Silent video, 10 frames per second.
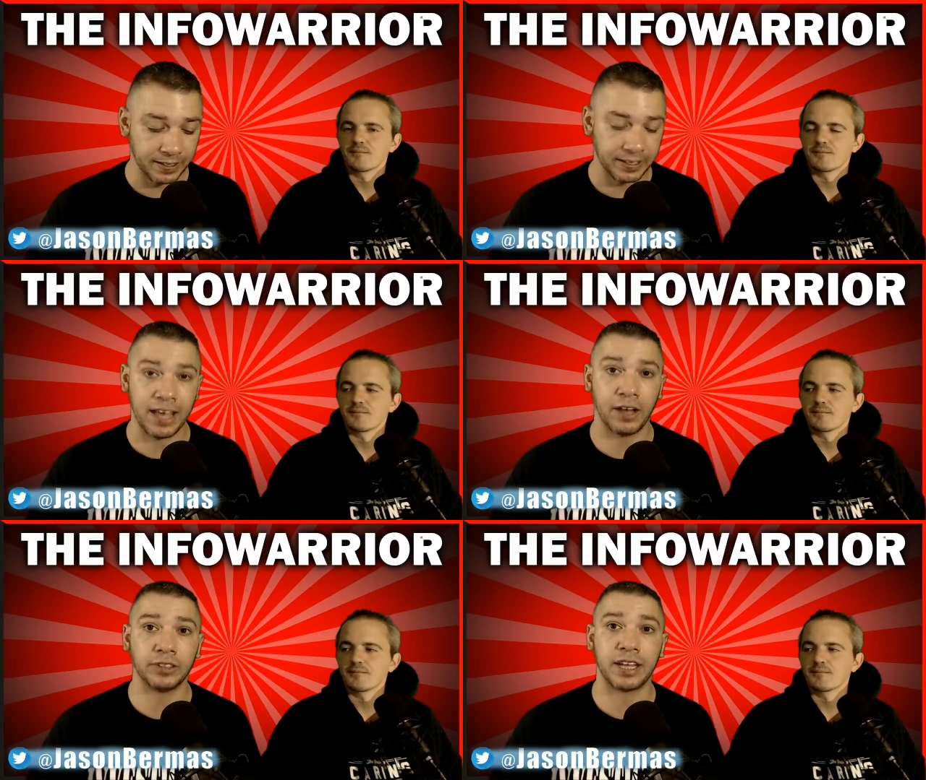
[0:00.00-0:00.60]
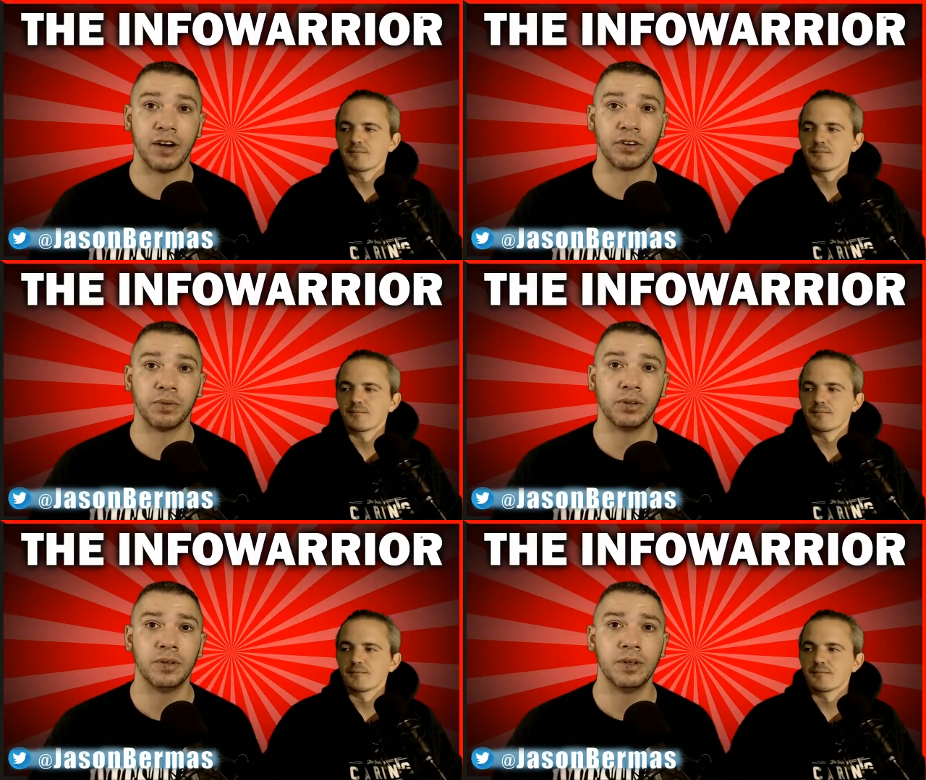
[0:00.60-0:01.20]
Speaker 1: held
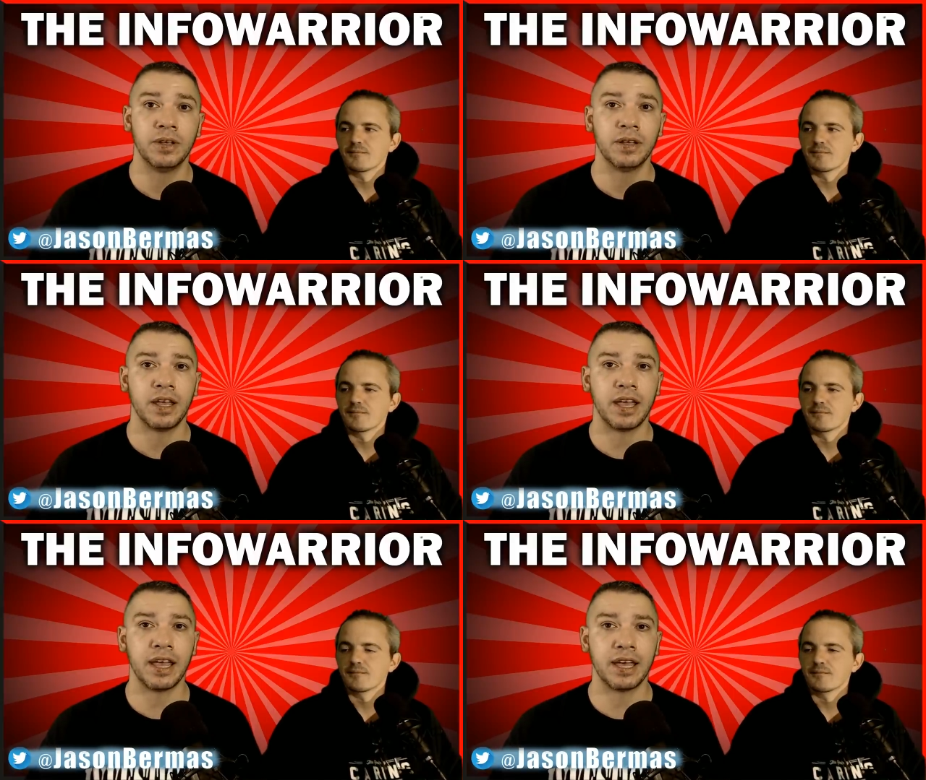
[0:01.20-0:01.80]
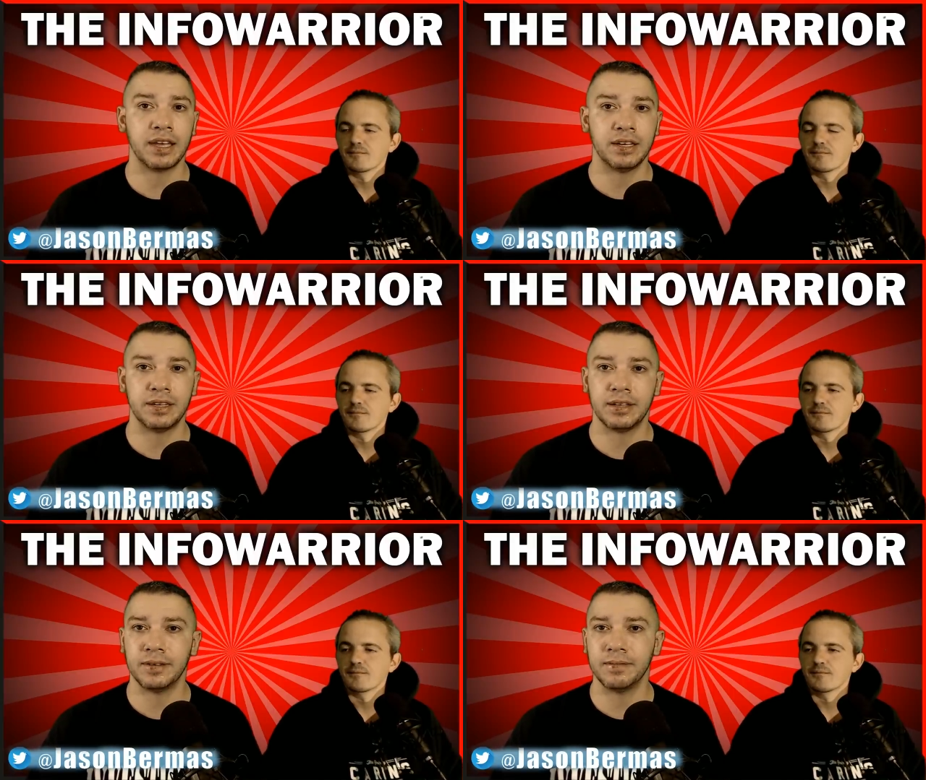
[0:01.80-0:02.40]
accountable.
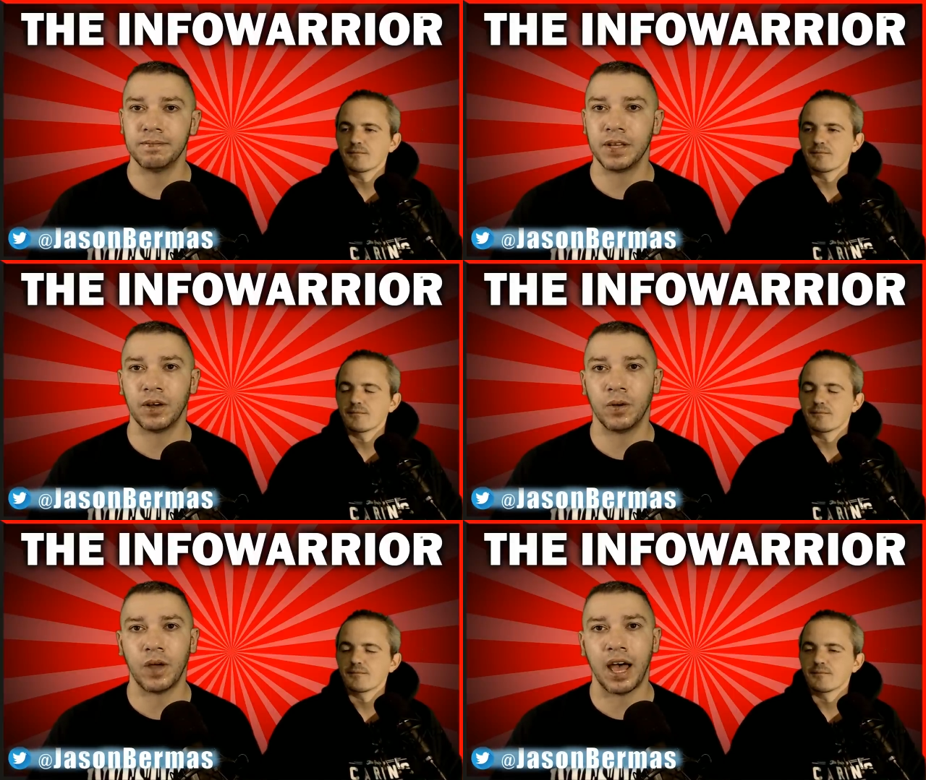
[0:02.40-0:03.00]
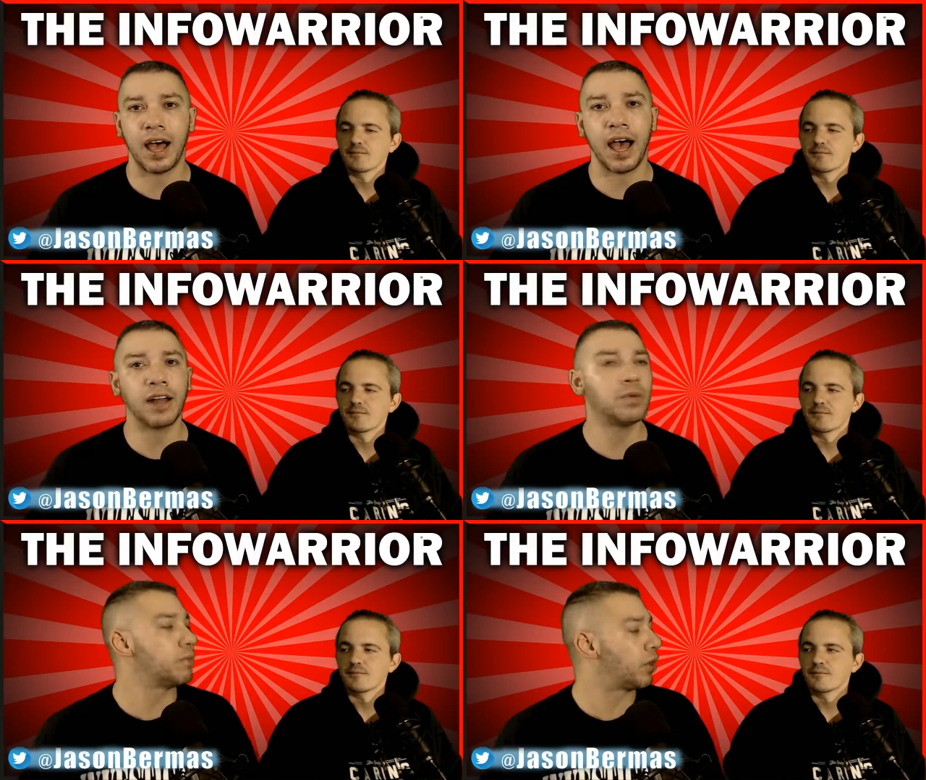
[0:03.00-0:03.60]
And you know, how do
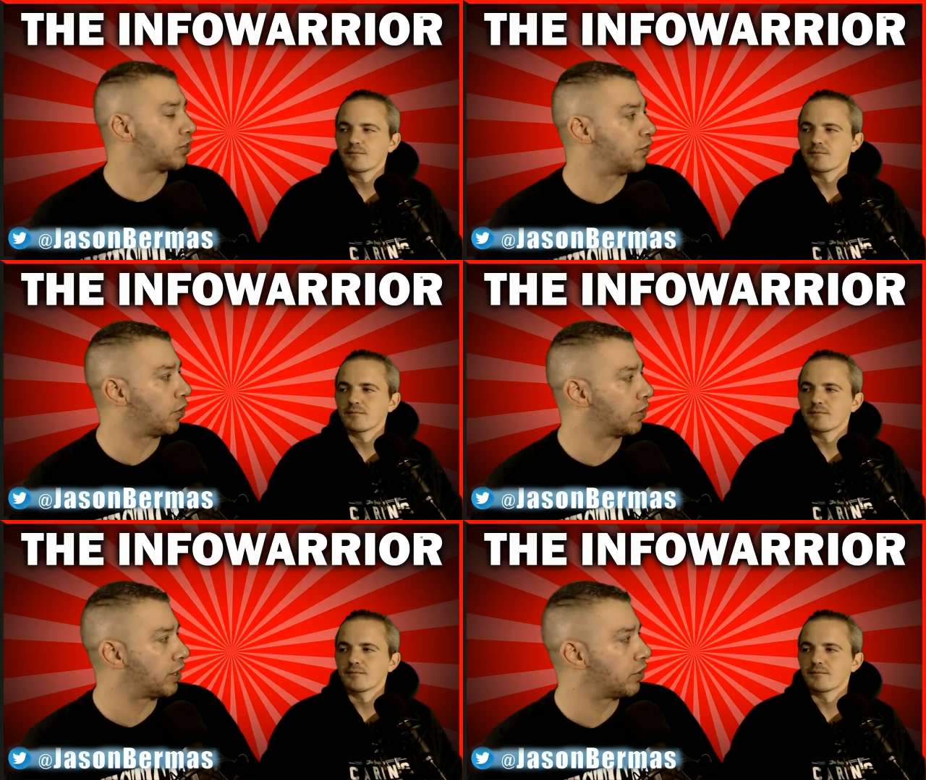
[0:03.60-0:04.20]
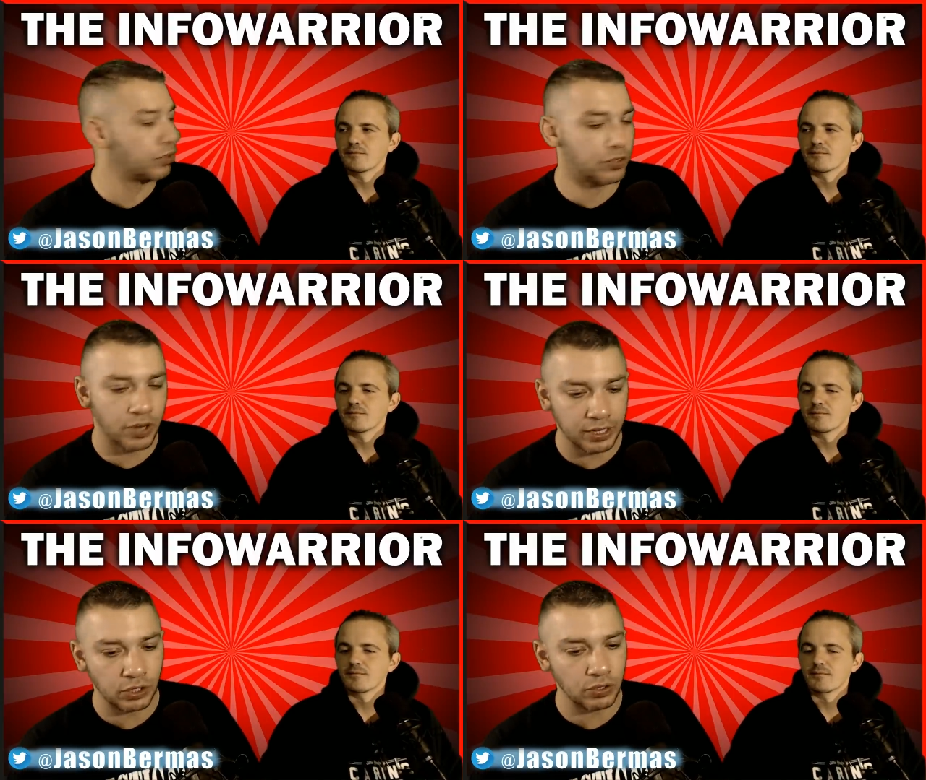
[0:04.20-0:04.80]
we march forward? I know you're
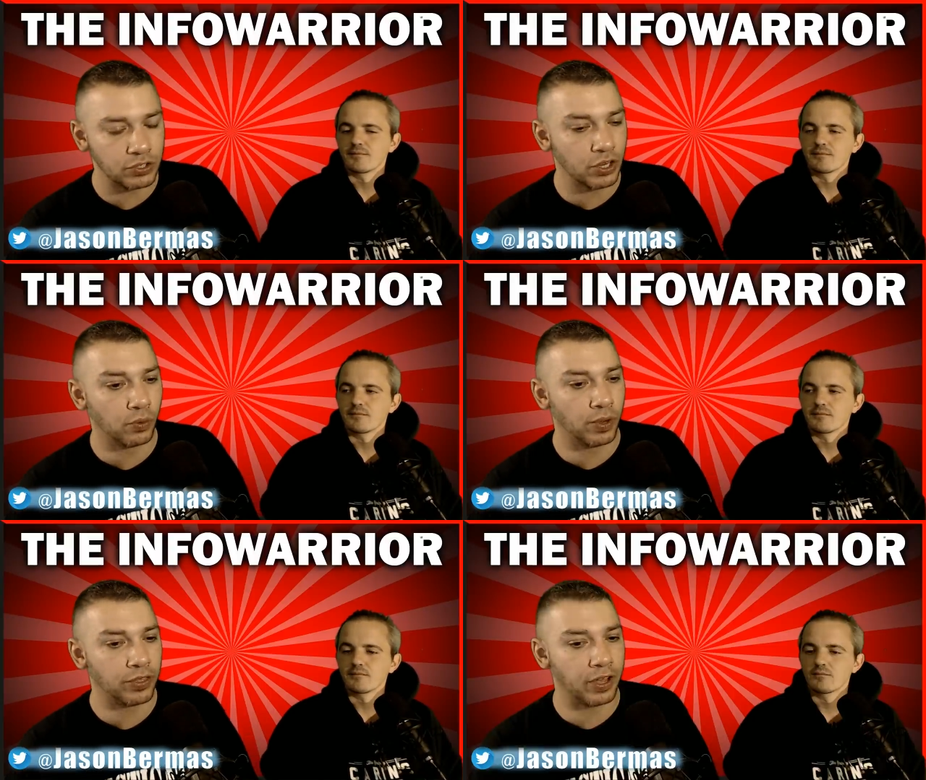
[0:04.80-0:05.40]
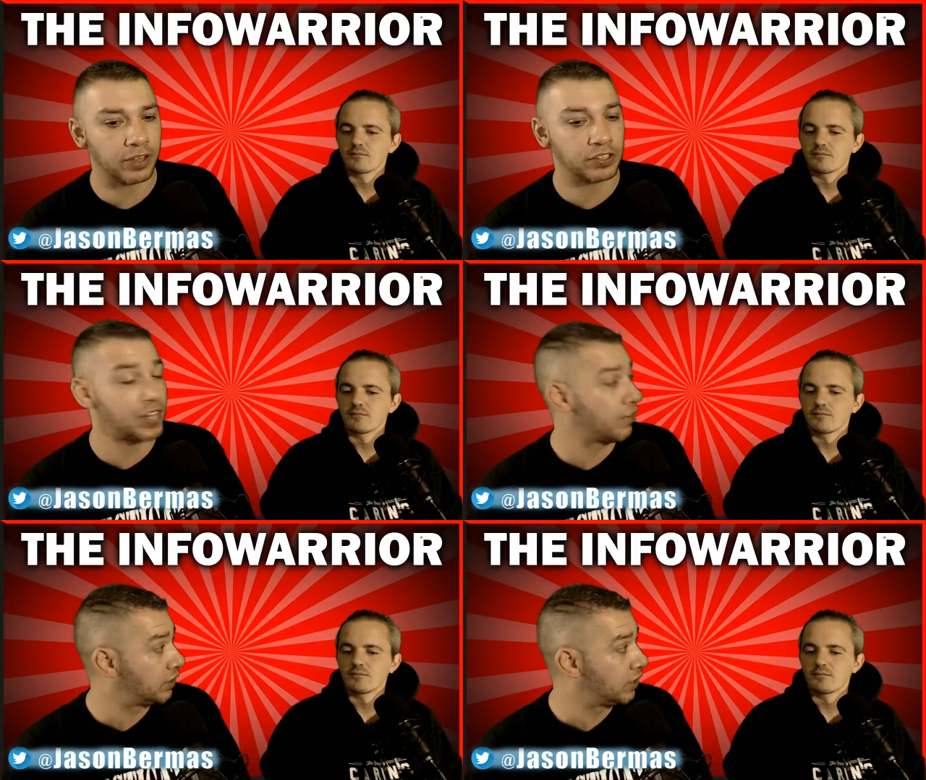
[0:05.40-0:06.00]
trying to do so with uh,
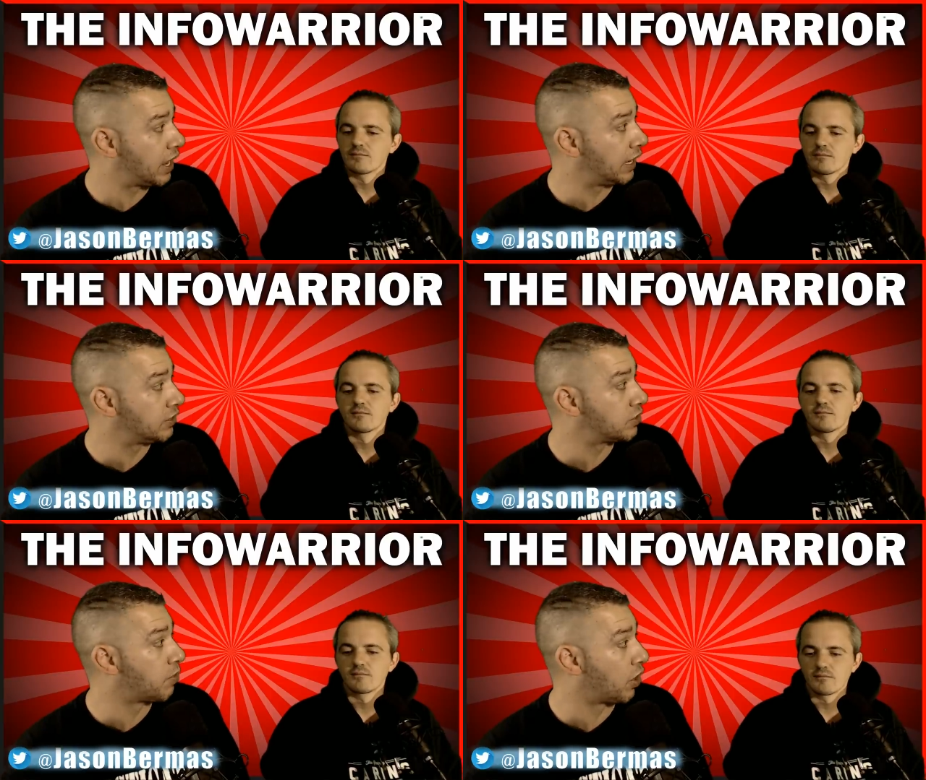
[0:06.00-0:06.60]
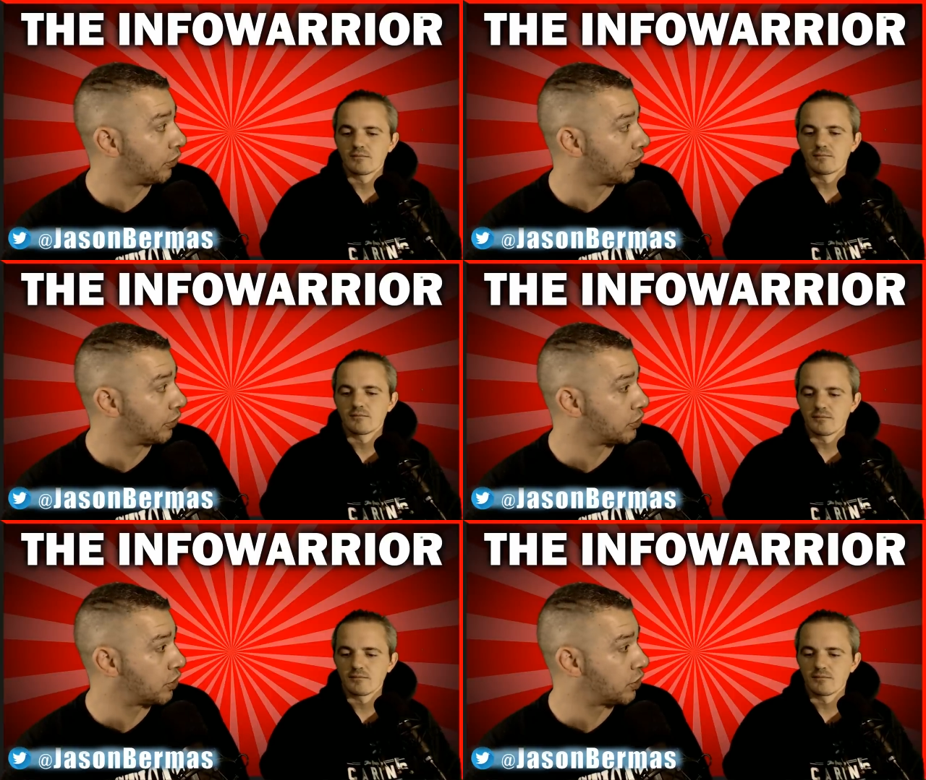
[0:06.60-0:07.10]
seven, and tomorrow they're going to show